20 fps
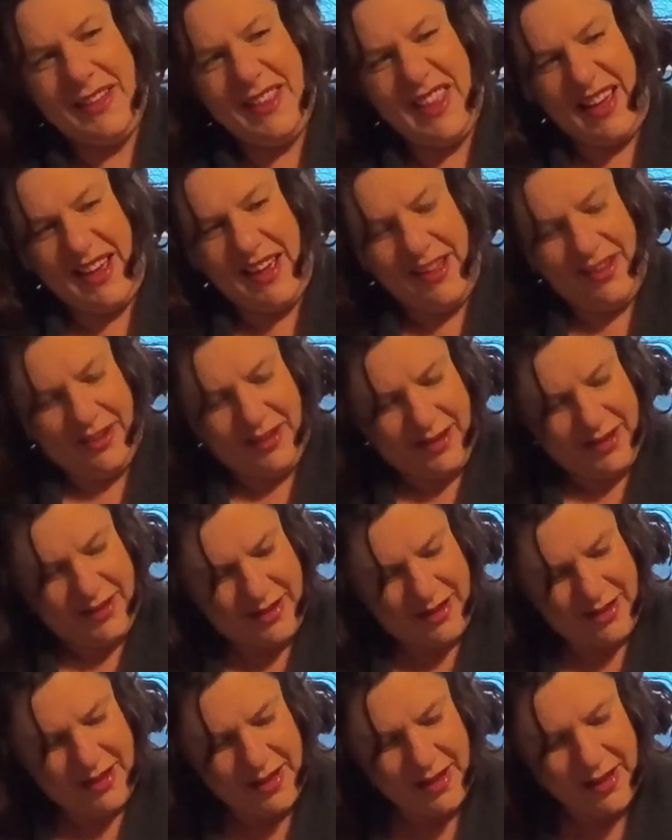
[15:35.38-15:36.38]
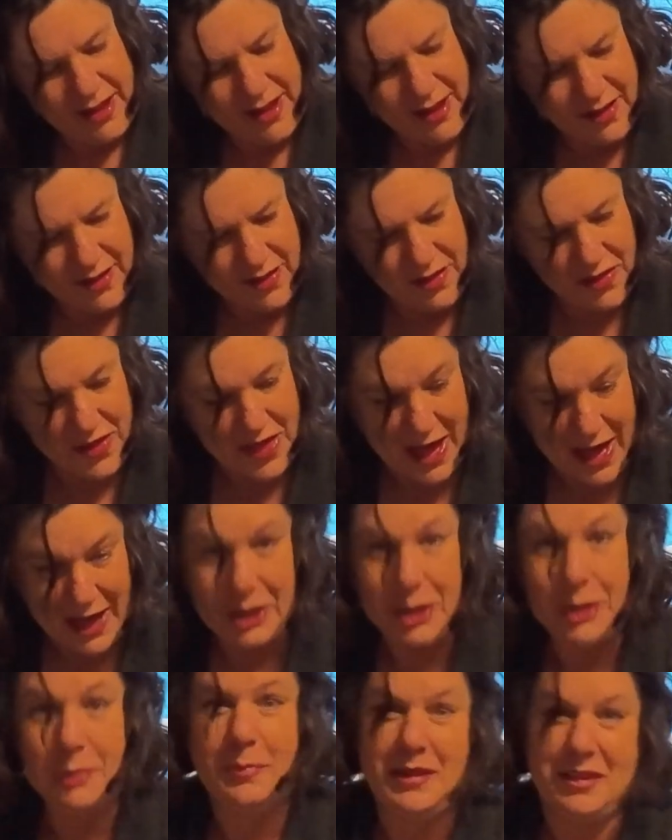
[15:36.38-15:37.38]
at that color.
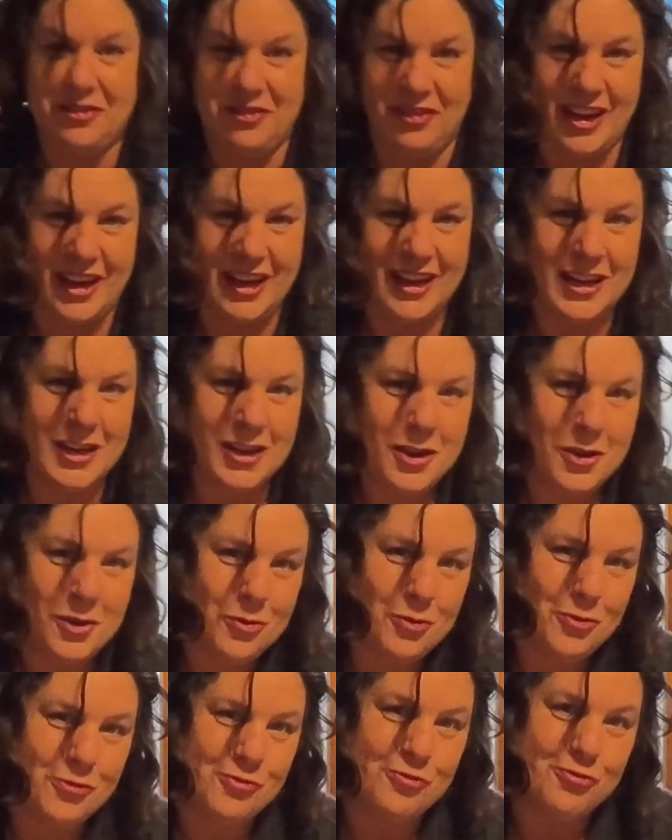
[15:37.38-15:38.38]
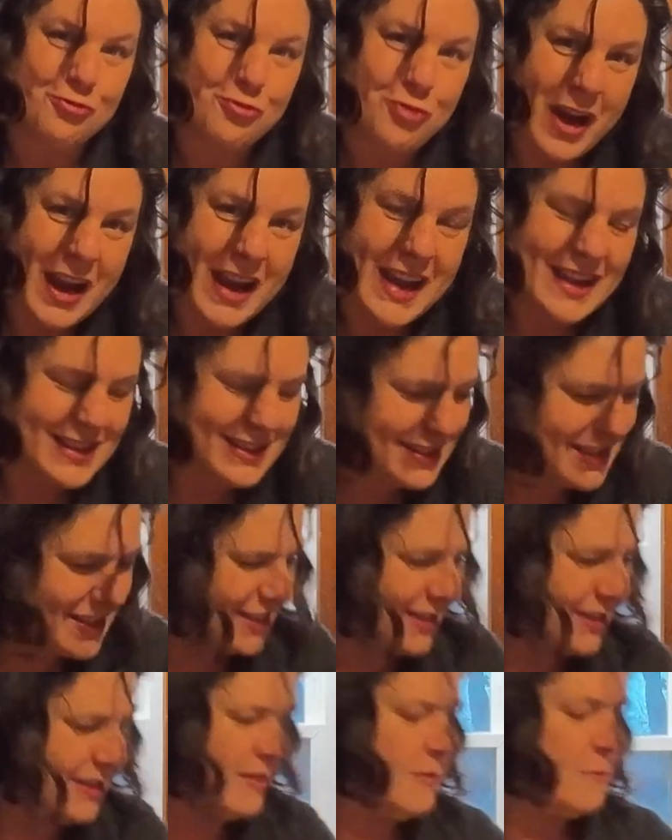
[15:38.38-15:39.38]
That'll be fun, right?
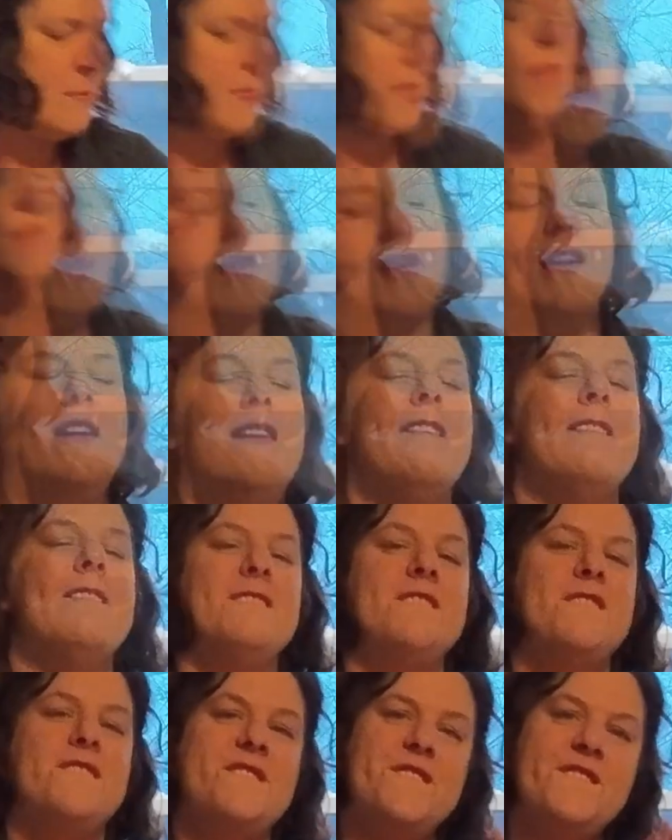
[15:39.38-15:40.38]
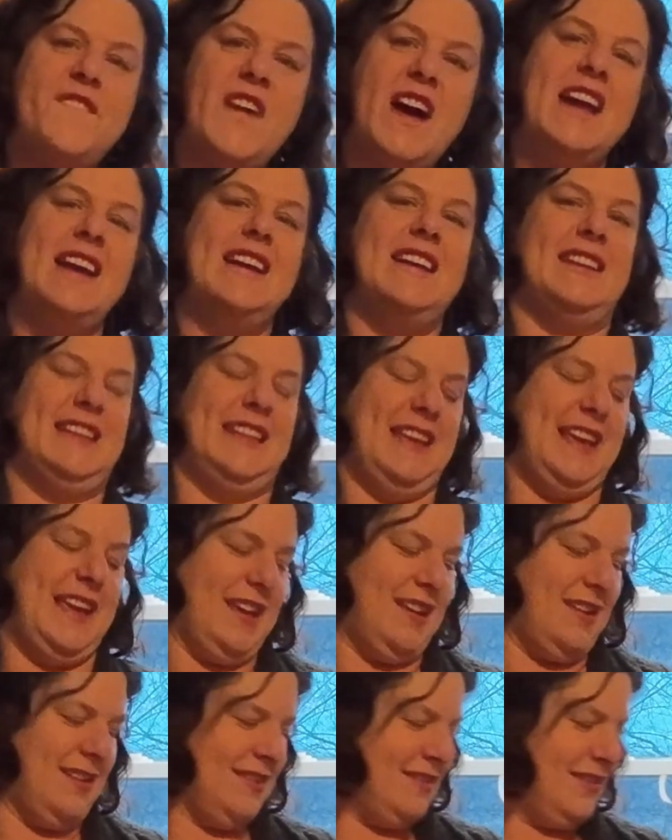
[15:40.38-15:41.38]

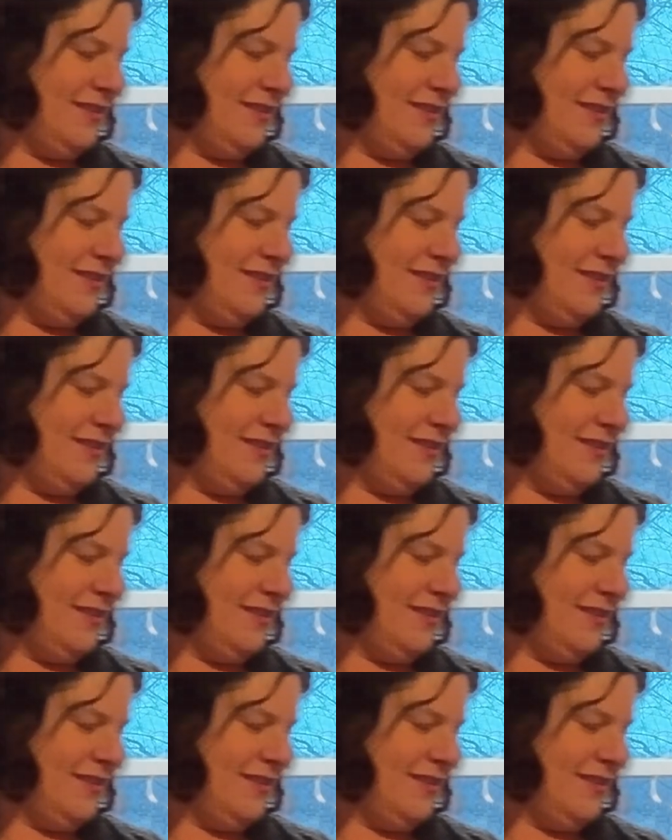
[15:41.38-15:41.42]
Finally,